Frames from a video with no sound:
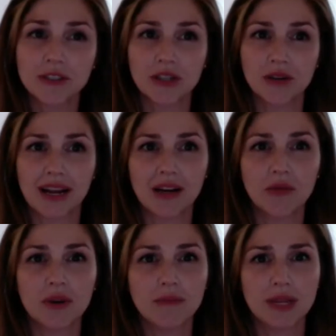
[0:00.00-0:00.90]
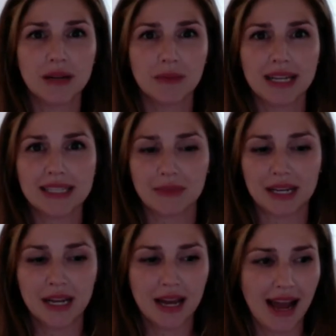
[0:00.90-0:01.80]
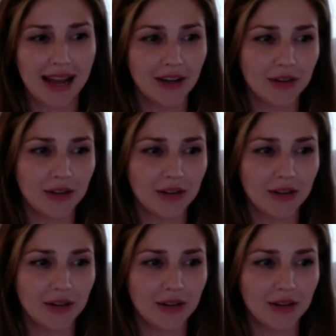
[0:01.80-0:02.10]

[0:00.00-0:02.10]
to you. And I don't want to minimize. I mean, I know